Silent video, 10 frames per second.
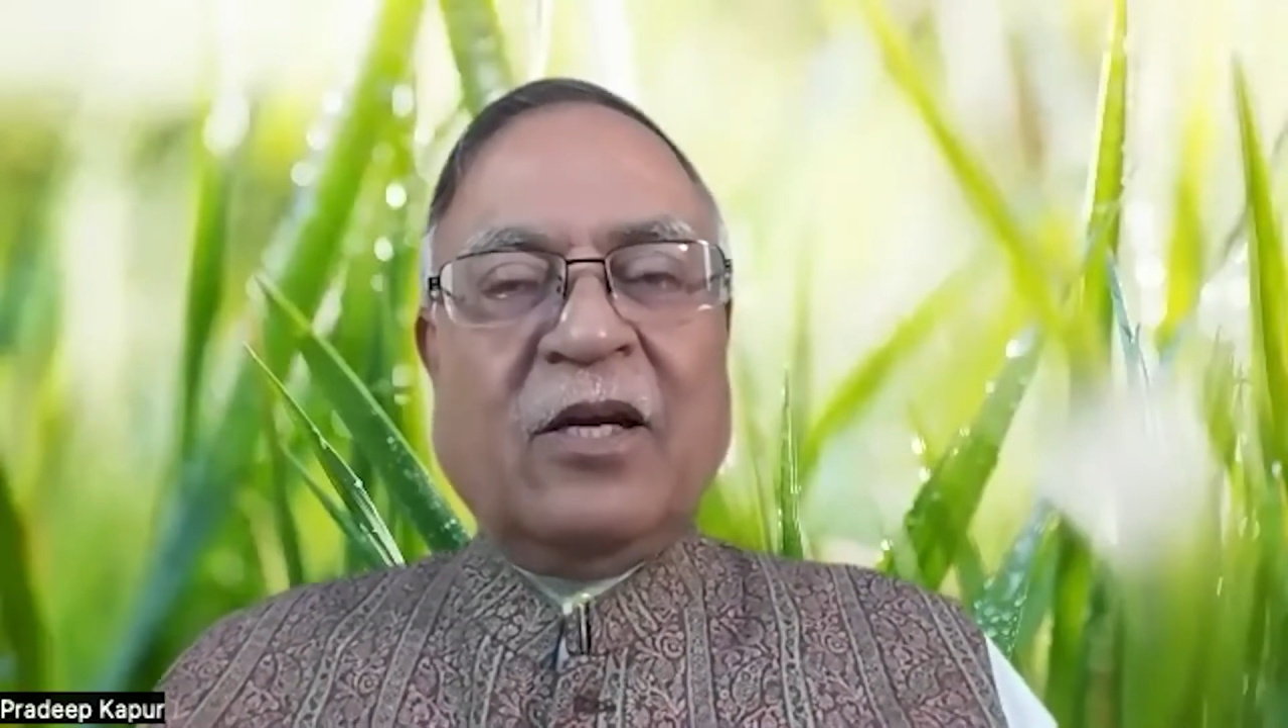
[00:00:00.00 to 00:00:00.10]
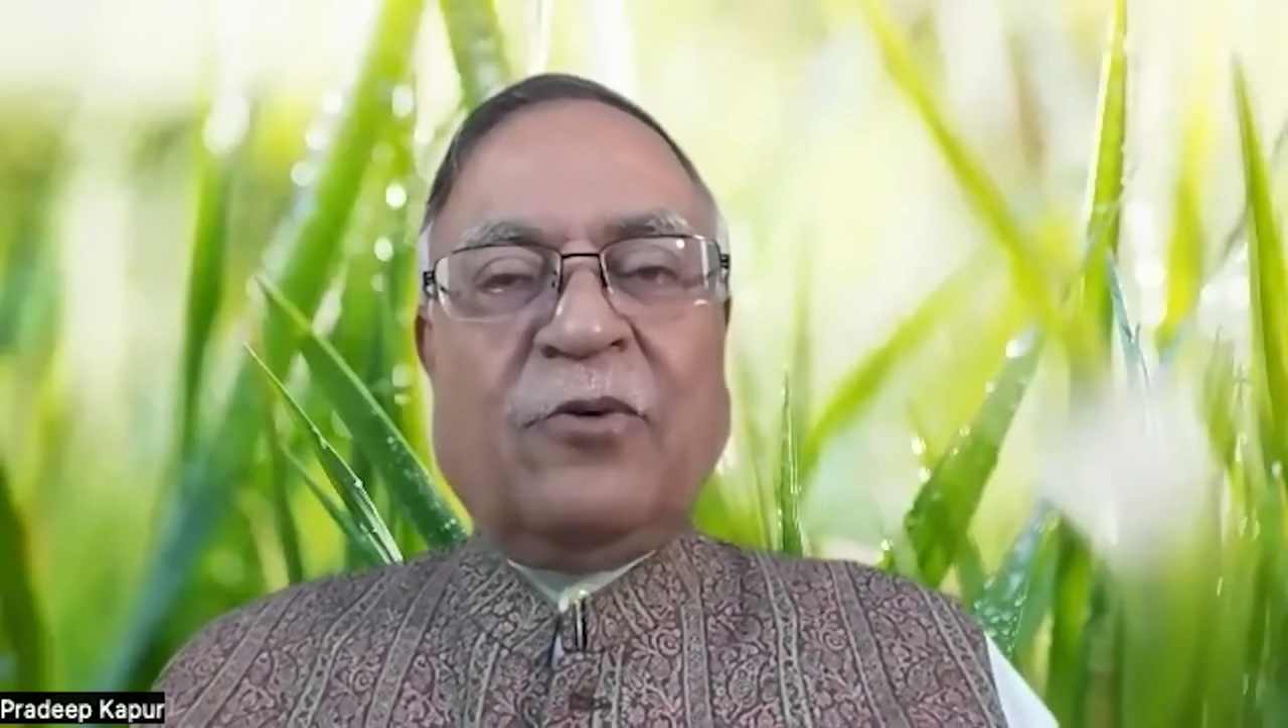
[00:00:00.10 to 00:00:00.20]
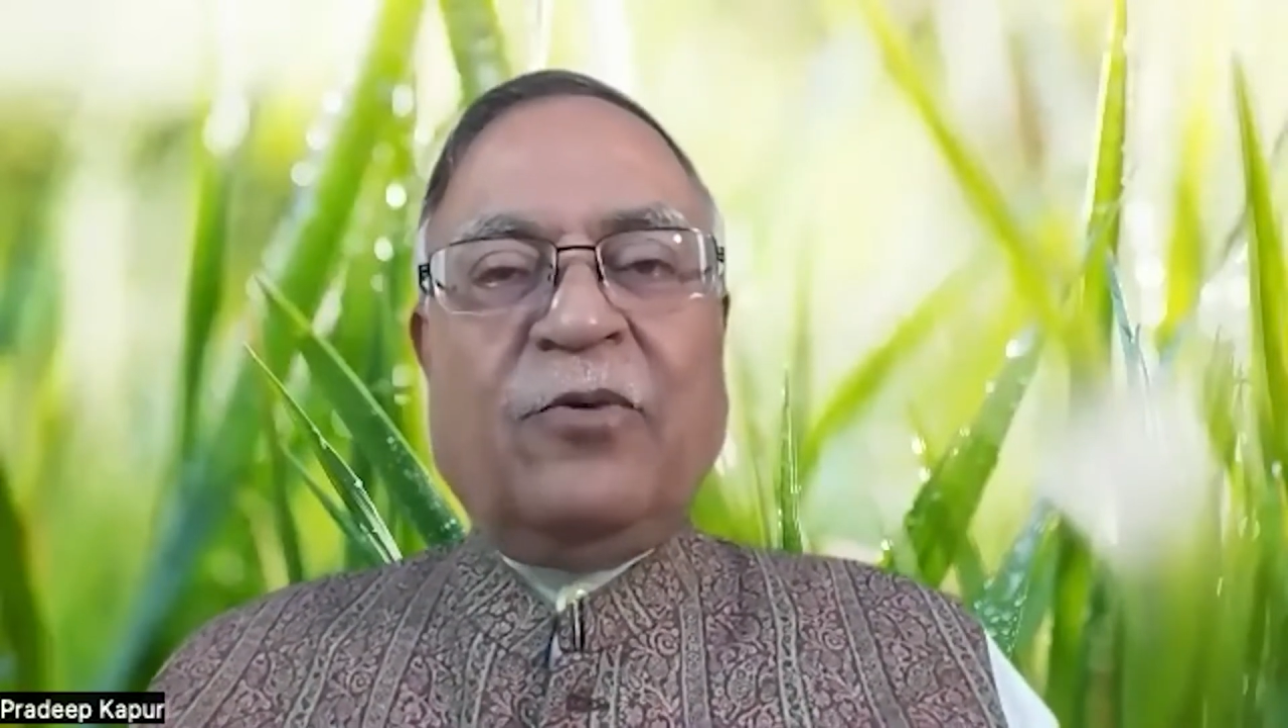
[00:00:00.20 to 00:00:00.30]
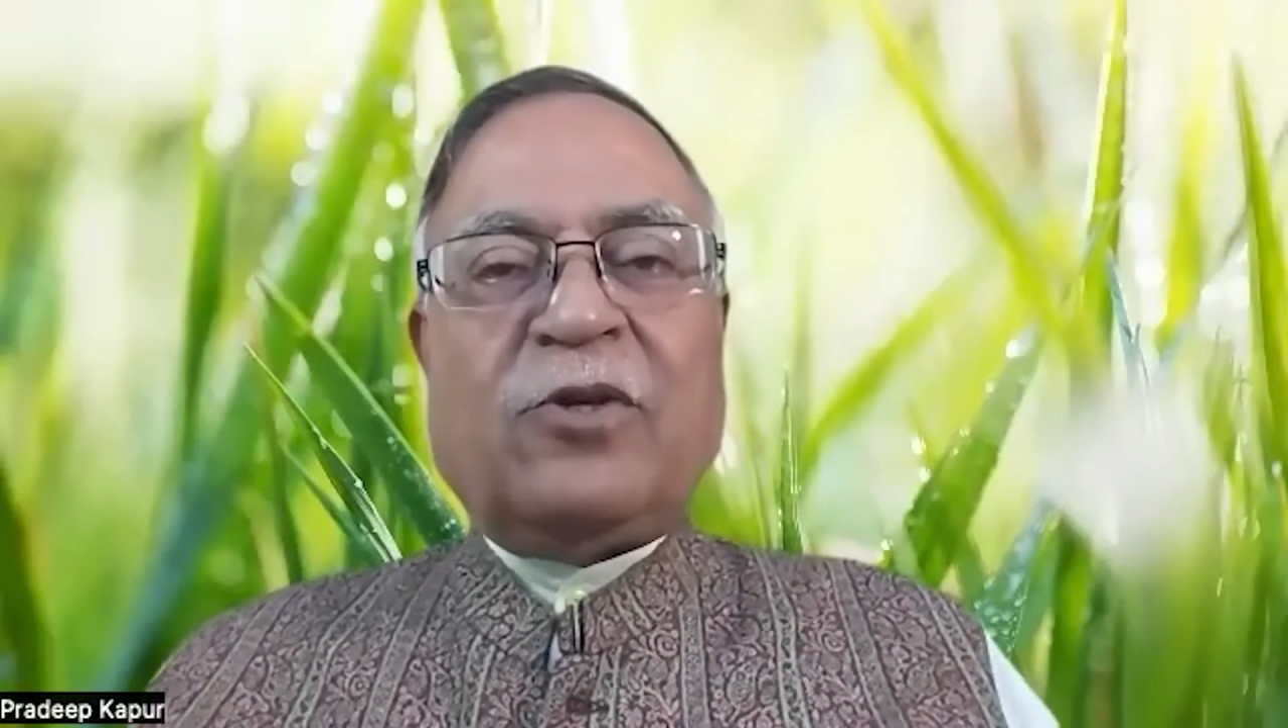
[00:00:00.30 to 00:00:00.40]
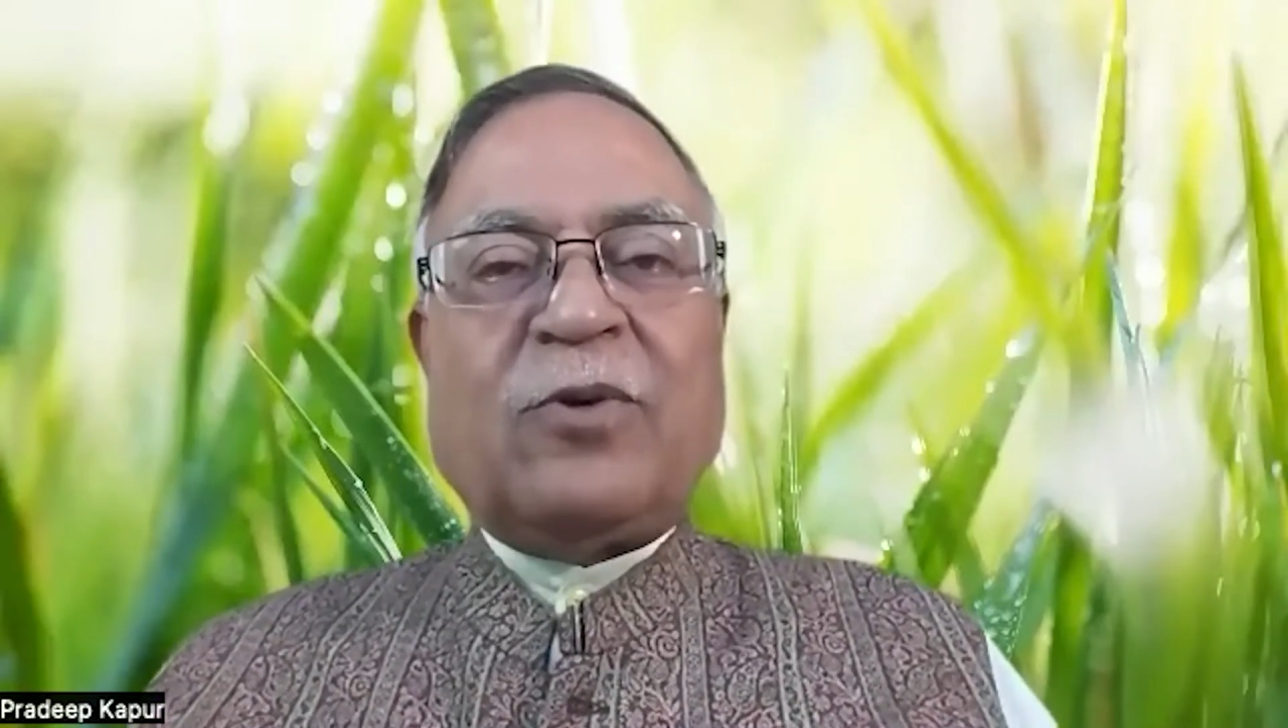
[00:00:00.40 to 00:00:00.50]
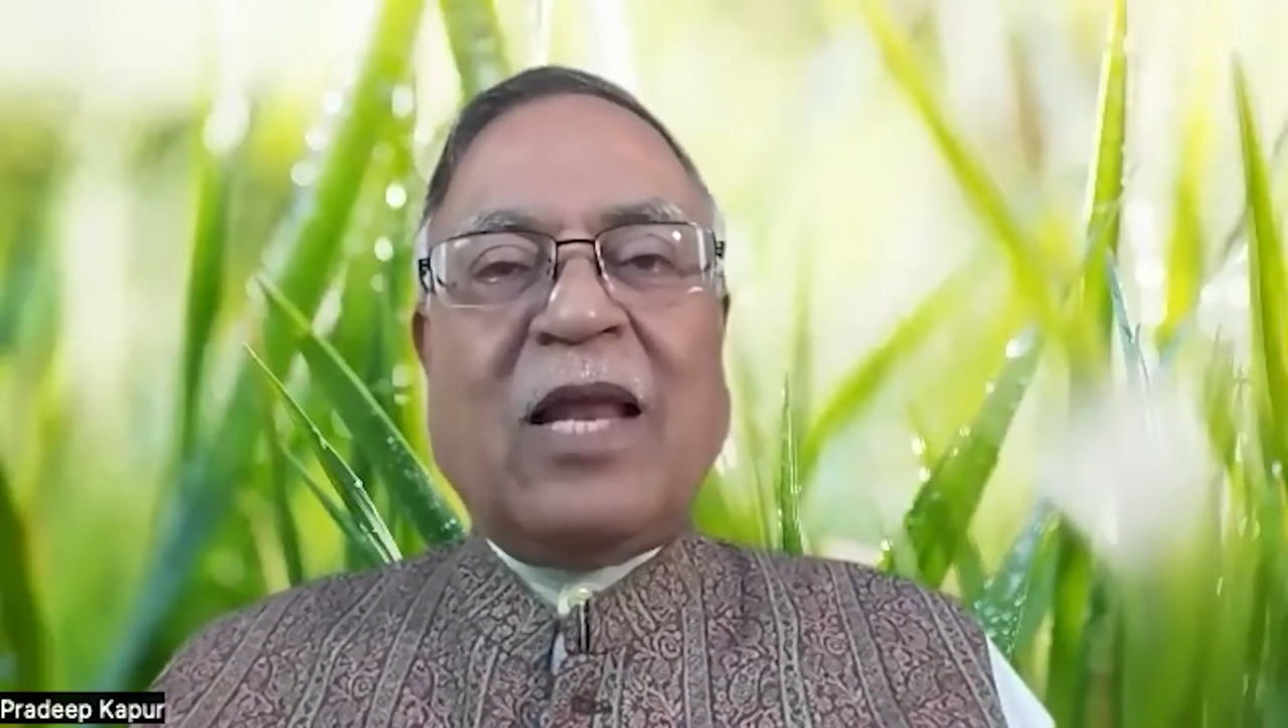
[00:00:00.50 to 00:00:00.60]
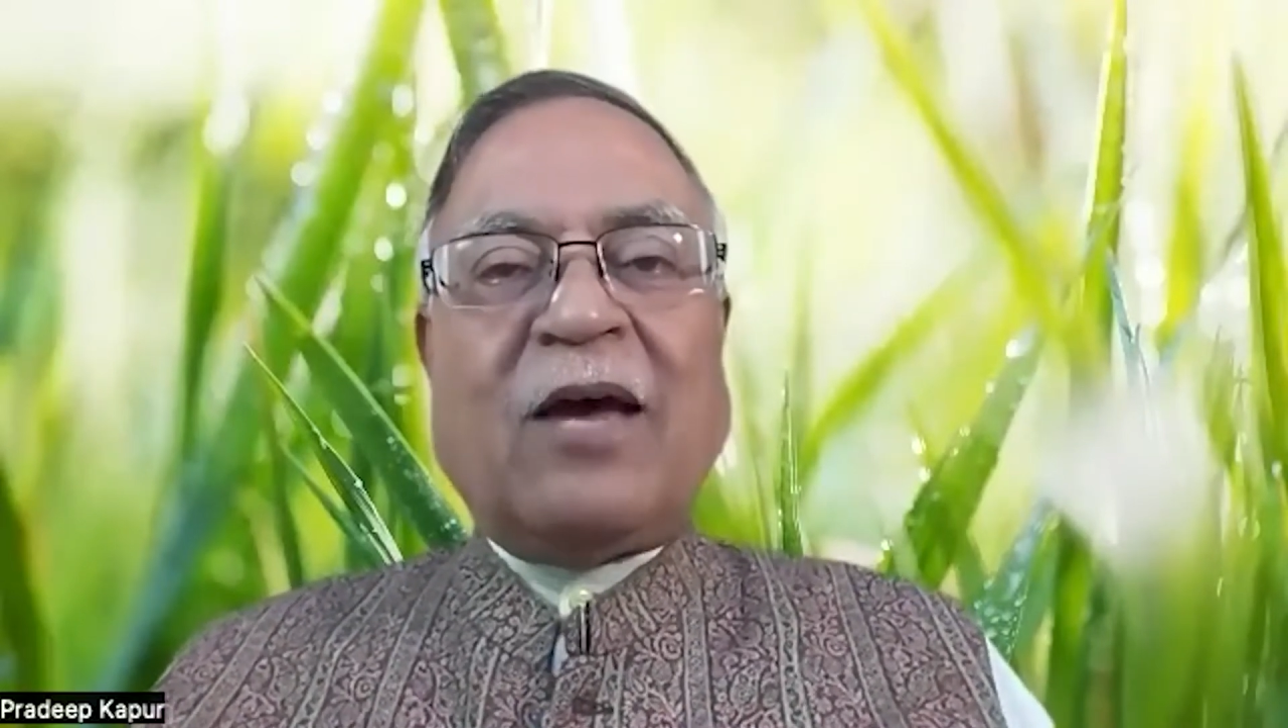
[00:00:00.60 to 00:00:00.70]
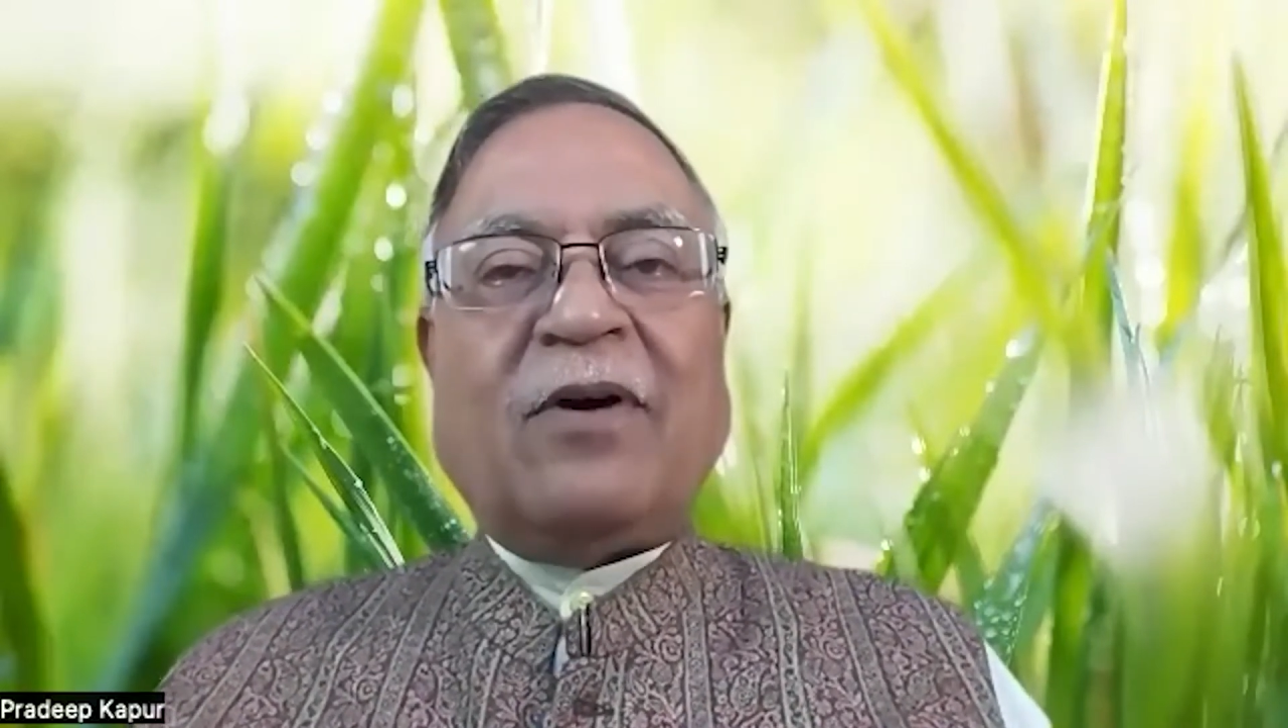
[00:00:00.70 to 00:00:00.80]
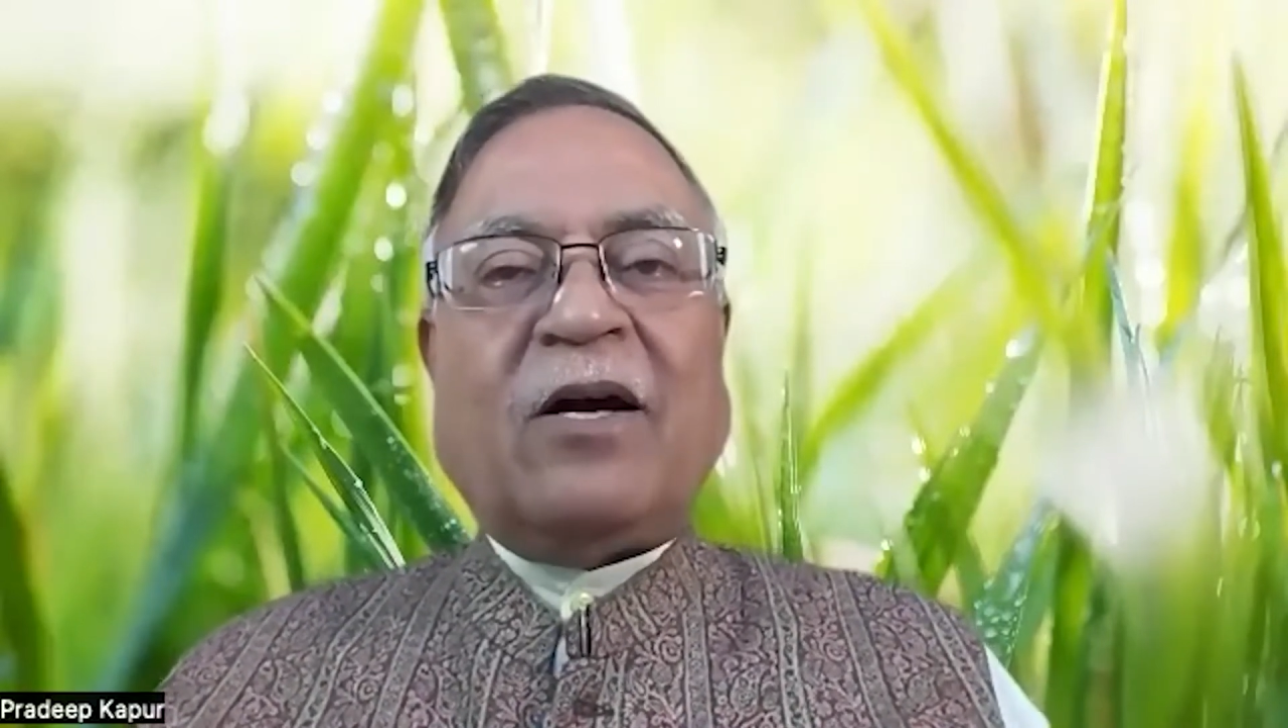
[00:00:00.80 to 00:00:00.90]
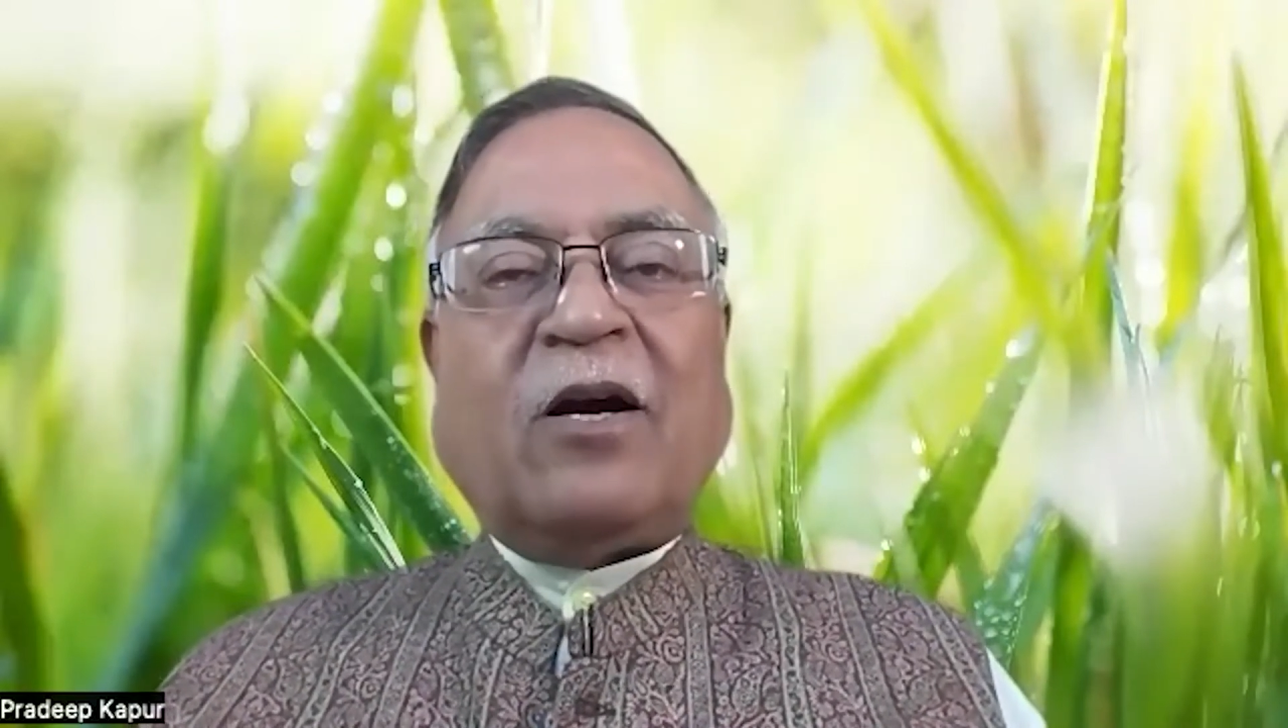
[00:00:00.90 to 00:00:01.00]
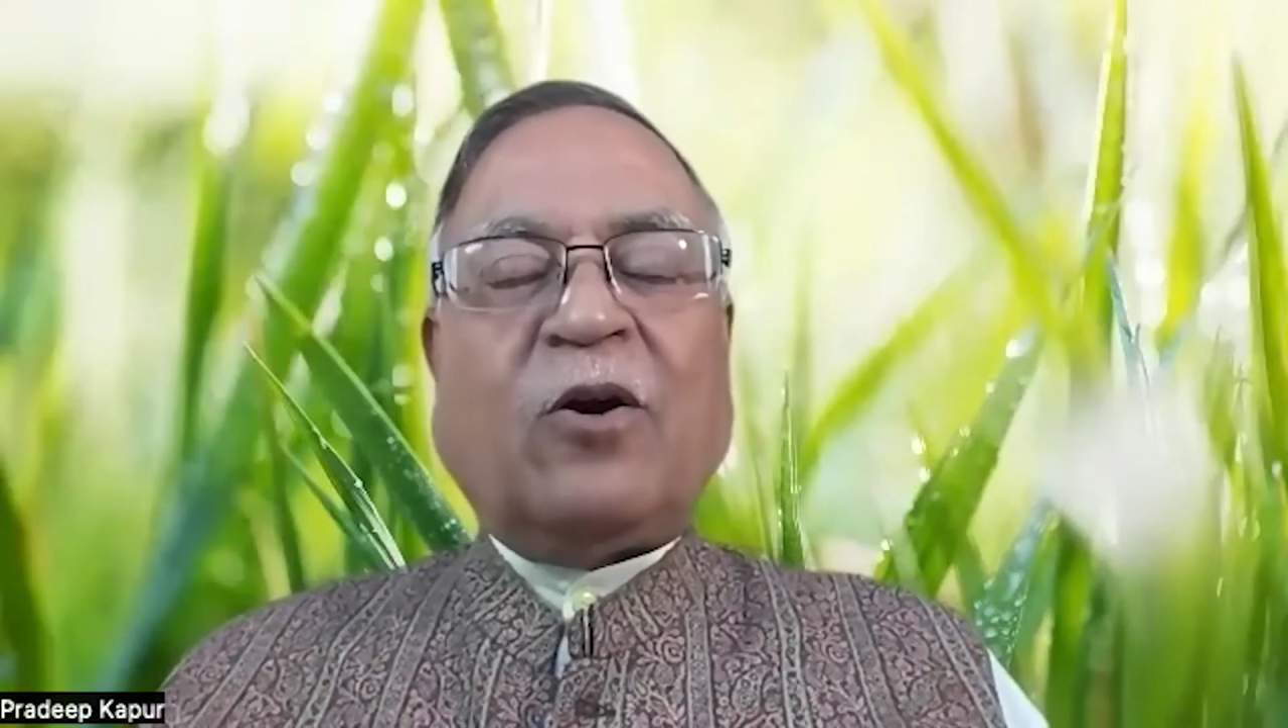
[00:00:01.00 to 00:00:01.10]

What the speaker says: which will have a